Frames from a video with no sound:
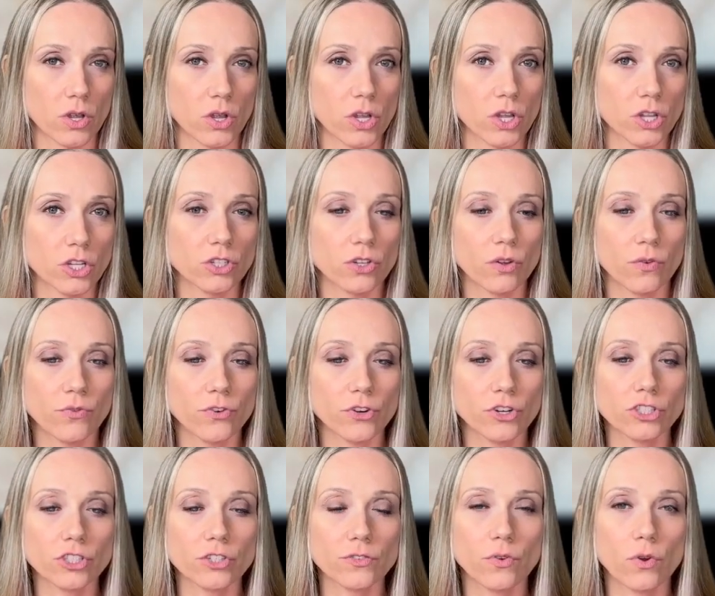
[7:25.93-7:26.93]
So
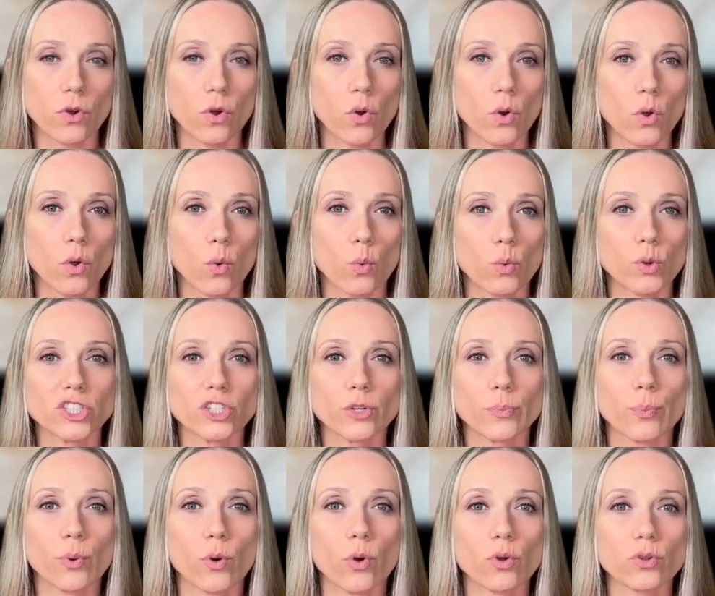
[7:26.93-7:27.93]
first of all, we
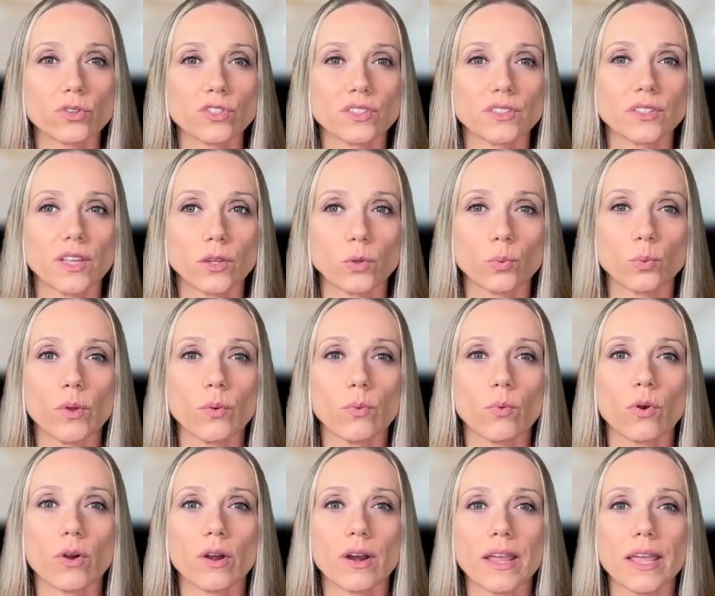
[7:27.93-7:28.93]
suppose that we
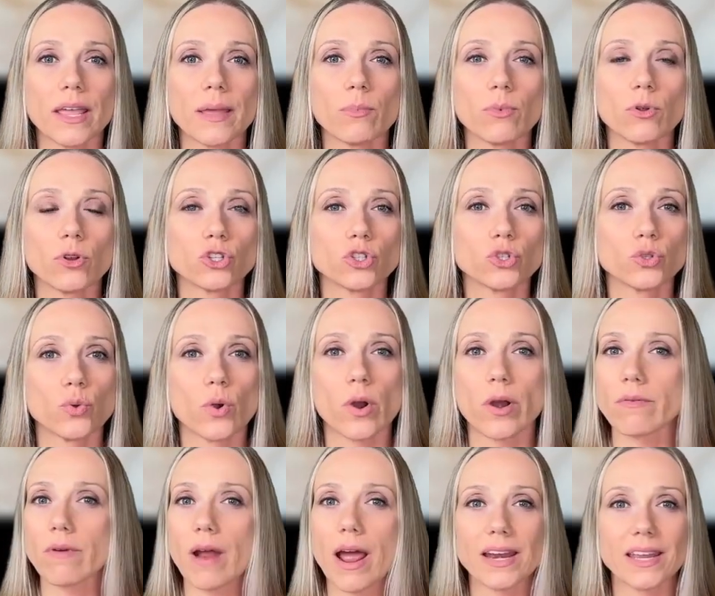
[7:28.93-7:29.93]
were able to
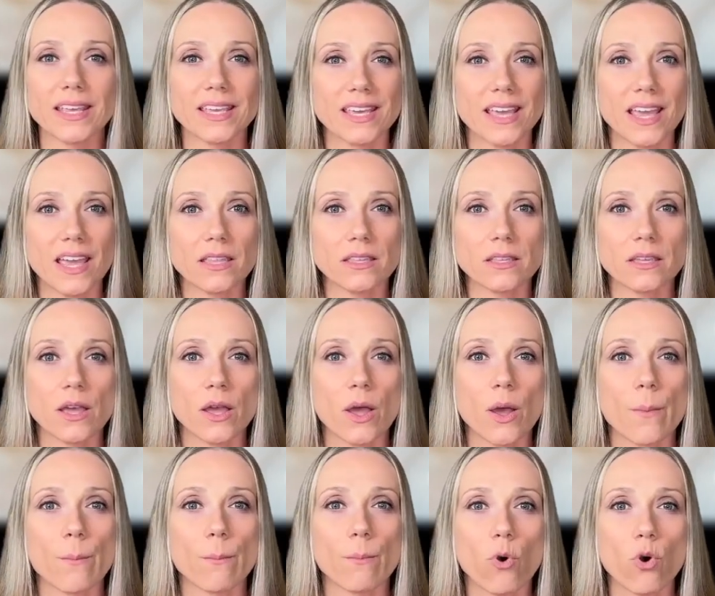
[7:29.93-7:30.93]
eradicate
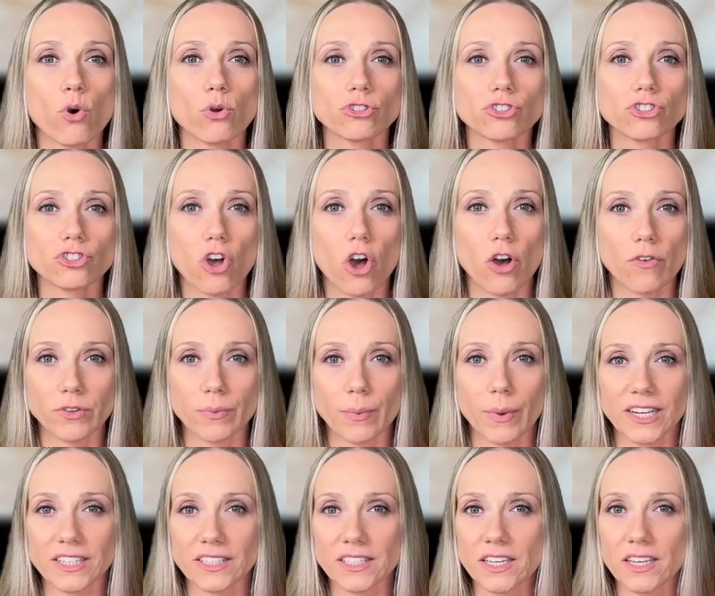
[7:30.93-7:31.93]
most of the
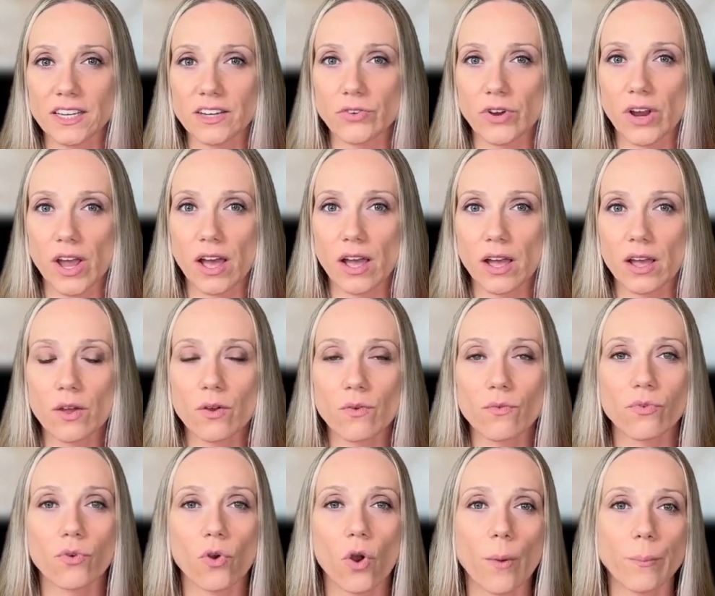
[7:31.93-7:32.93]
bacteria
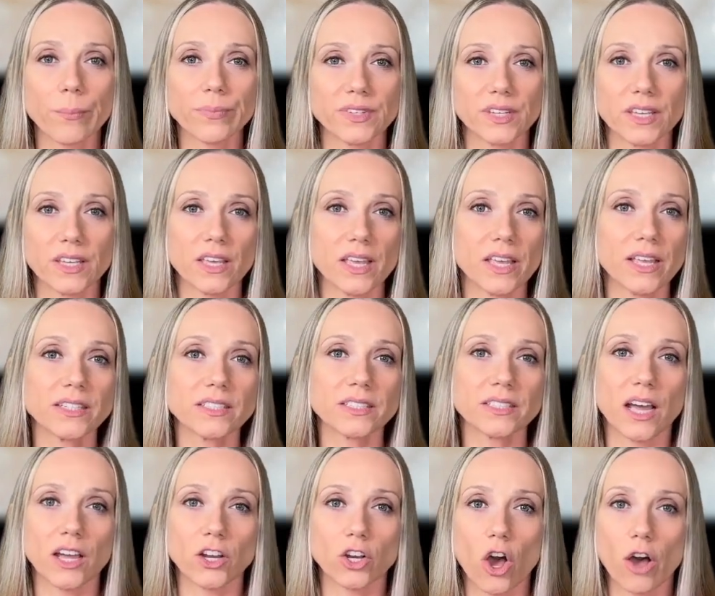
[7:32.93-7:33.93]
from the
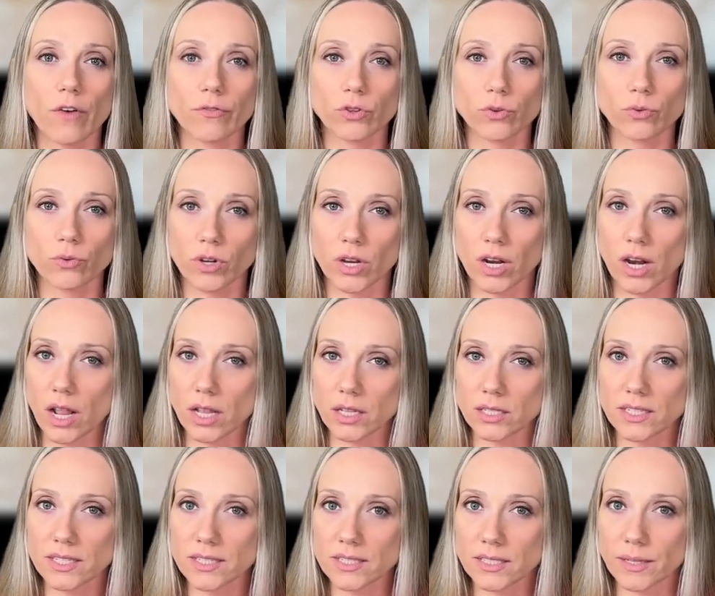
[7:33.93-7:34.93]
inside of the root canal
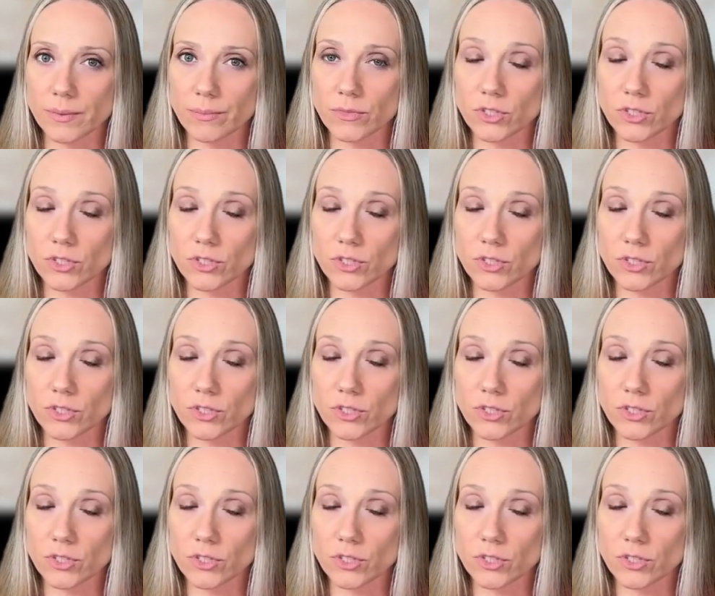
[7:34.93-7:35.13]
system,